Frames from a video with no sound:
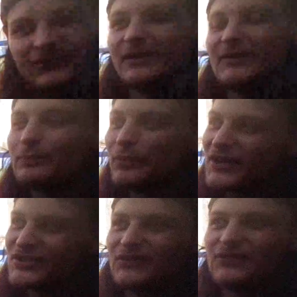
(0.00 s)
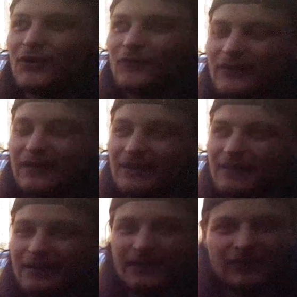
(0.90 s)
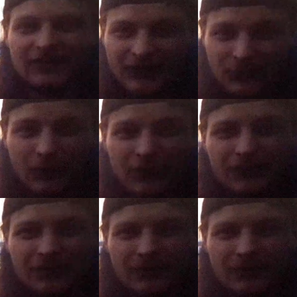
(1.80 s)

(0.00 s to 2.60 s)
you express yourself, and that's what